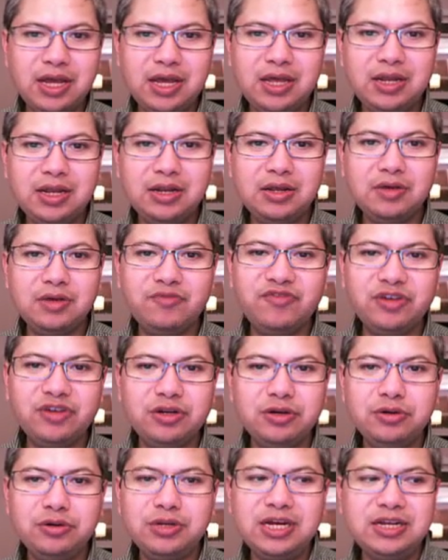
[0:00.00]
and a
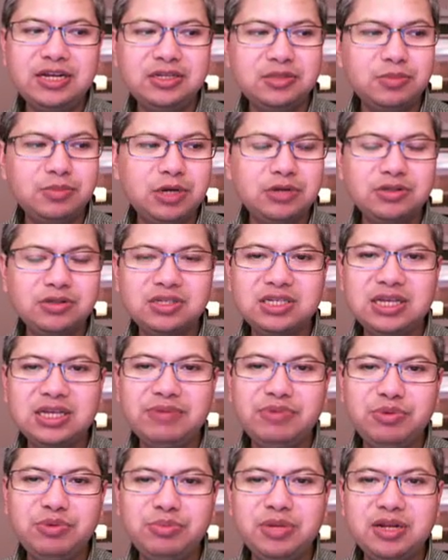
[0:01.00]
video that is about
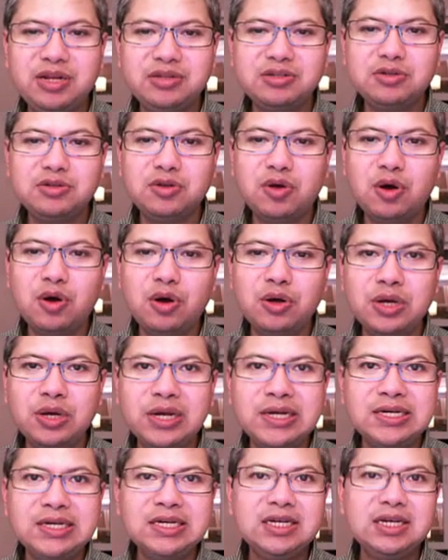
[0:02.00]
7 minutes
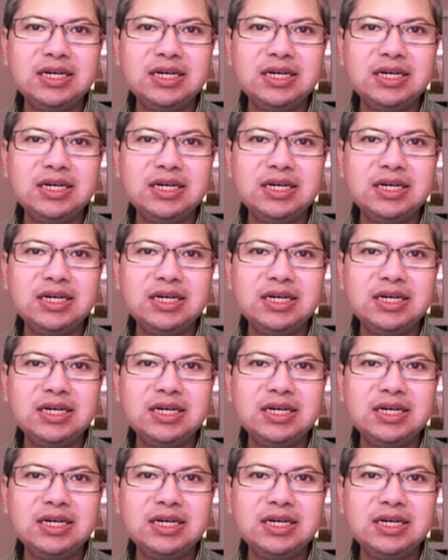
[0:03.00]
long.